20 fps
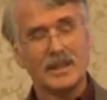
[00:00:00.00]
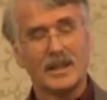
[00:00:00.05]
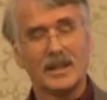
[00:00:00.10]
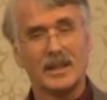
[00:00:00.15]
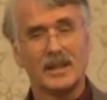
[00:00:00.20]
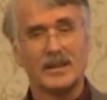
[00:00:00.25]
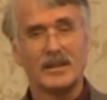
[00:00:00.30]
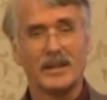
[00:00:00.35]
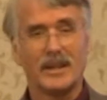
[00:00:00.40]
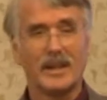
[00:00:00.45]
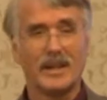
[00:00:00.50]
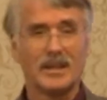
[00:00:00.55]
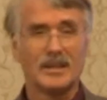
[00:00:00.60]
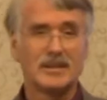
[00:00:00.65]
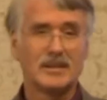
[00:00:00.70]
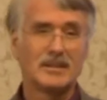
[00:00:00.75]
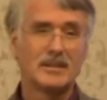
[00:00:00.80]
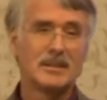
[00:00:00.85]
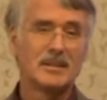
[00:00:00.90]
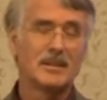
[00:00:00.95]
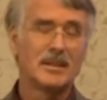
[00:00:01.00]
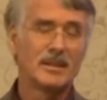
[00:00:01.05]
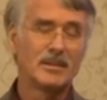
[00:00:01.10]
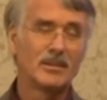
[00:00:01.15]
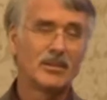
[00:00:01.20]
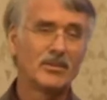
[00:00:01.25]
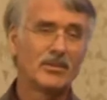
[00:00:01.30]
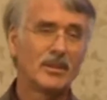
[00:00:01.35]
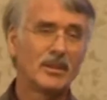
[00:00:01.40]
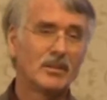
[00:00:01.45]
Uh, and I
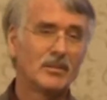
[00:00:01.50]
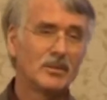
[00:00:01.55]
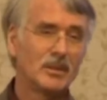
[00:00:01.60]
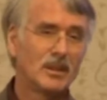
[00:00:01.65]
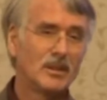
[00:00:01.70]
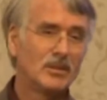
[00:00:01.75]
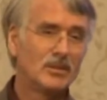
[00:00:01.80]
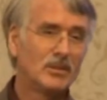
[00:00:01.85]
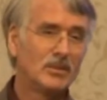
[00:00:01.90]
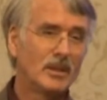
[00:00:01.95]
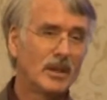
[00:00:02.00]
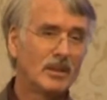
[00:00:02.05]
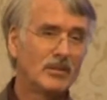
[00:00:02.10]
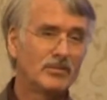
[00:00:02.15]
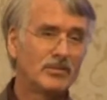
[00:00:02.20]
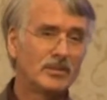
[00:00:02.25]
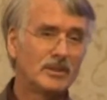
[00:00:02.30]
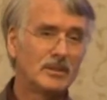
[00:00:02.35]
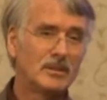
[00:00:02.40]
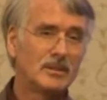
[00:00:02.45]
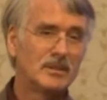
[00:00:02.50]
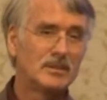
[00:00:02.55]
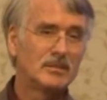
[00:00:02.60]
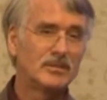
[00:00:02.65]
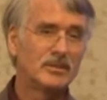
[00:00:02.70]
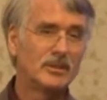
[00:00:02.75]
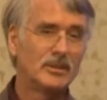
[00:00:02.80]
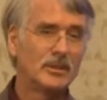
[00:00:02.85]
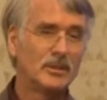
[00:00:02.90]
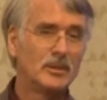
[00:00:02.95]
don't think we can do that for,
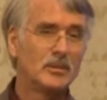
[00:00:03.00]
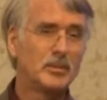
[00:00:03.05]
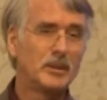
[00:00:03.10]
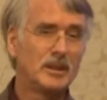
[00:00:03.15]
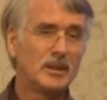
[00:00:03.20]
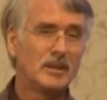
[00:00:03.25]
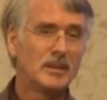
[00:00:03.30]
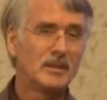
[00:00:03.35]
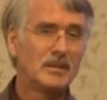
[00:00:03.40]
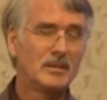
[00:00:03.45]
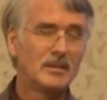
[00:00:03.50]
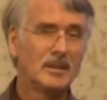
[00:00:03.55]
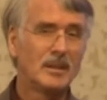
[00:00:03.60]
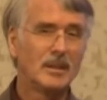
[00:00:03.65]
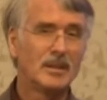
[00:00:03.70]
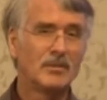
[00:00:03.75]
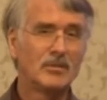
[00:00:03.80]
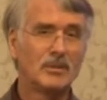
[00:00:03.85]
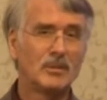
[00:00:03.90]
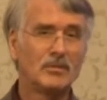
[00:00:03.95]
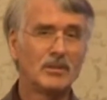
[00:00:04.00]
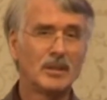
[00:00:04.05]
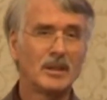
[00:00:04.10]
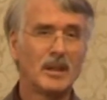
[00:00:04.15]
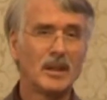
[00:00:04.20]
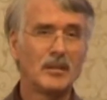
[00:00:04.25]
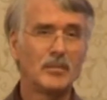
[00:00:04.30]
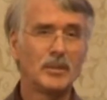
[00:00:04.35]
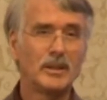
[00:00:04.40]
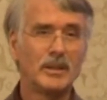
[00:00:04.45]
for ERBE uh,
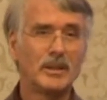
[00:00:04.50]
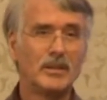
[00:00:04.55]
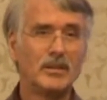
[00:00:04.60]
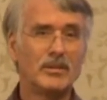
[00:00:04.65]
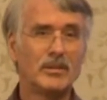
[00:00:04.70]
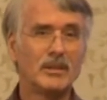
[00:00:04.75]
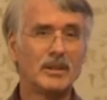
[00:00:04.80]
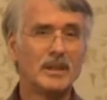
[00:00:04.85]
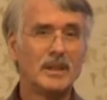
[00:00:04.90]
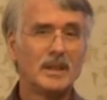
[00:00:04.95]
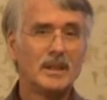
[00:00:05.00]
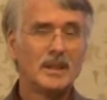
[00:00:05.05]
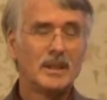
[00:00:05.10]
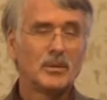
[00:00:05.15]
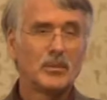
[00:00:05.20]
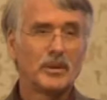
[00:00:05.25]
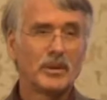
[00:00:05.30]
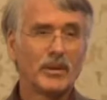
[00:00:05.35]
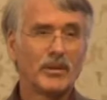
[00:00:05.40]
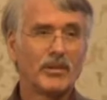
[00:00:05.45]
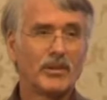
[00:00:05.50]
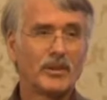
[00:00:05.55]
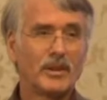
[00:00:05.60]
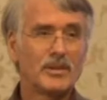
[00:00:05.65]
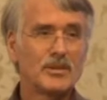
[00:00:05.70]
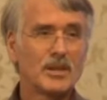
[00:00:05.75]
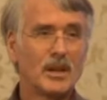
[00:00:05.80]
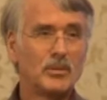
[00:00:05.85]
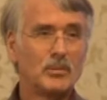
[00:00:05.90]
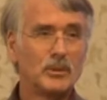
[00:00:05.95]
reliably either. One of the
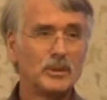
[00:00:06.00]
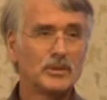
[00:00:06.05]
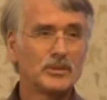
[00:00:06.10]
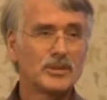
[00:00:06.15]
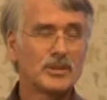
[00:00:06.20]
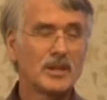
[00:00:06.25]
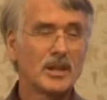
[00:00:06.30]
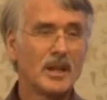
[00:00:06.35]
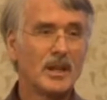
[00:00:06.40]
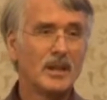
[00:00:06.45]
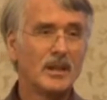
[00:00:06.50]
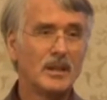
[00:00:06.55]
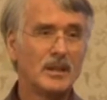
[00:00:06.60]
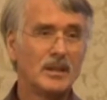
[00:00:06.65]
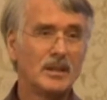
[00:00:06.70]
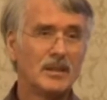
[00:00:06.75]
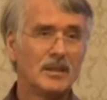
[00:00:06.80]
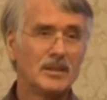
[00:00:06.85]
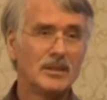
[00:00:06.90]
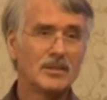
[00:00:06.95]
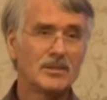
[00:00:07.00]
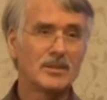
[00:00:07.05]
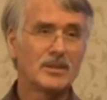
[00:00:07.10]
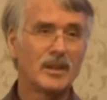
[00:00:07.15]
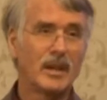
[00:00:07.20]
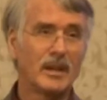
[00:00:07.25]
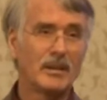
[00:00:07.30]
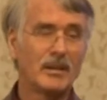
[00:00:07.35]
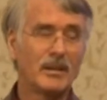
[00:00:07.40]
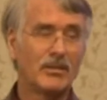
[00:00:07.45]
things I will say is
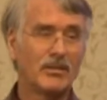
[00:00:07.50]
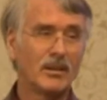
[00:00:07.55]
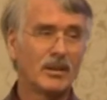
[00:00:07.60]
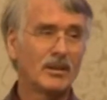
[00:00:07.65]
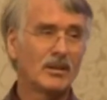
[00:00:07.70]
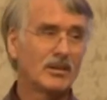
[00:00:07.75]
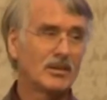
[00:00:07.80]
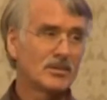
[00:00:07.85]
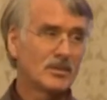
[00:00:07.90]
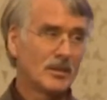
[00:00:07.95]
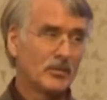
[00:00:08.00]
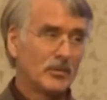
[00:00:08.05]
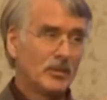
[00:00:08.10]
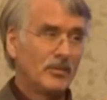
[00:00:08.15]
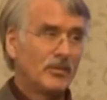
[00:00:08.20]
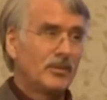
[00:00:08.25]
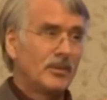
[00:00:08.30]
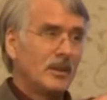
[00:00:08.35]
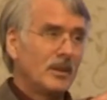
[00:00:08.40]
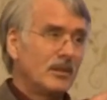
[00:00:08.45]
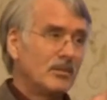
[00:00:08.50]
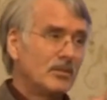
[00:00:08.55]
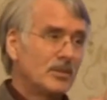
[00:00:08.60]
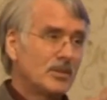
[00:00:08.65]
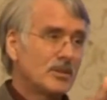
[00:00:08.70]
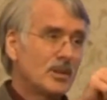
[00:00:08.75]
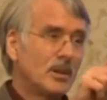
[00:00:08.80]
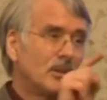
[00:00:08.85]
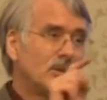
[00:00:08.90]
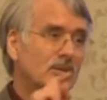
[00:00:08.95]
that I think some of the
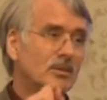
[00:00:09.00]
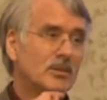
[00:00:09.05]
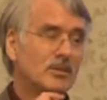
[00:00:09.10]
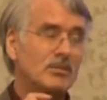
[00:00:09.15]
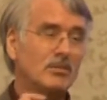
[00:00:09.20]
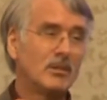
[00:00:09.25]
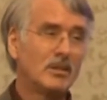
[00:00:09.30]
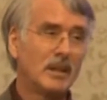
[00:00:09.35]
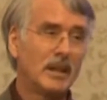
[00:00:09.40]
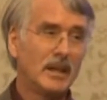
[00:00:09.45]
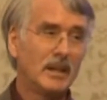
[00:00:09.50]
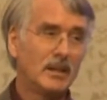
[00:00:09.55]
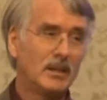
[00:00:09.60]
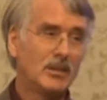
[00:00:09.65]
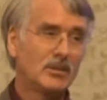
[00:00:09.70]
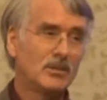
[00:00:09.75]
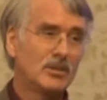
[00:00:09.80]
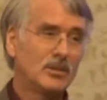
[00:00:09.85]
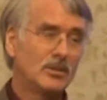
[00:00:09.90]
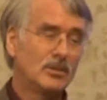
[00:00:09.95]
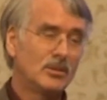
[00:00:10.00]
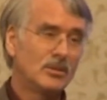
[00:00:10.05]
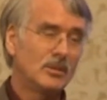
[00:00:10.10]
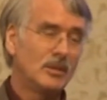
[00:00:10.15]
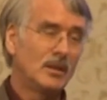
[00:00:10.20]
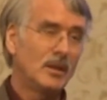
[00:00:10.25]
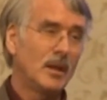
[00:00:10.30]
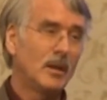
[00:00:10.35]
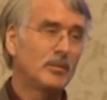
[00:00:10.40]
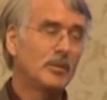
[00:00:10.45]
results relating to
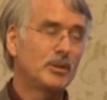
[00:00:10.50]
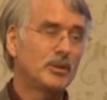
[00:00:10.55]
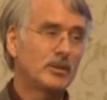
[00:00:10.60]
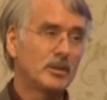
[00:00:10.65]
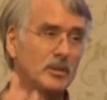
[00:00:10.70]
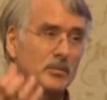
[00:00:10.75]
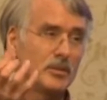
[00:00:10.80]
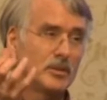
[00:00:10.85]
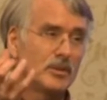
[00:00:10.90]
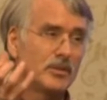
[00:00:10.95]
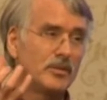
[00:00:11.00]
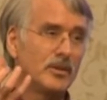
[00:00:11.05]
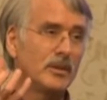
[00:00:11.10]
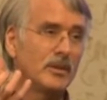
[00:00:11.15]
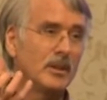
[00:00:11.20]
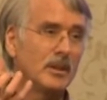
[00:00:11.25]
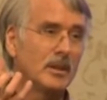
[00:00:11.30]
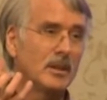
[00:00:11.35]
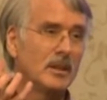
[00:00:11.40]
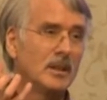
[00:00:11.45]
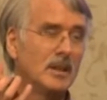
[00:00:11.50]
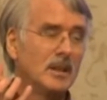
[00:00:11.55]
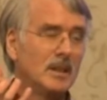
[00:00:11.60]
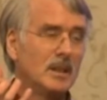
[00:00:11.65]
the upper tropospheric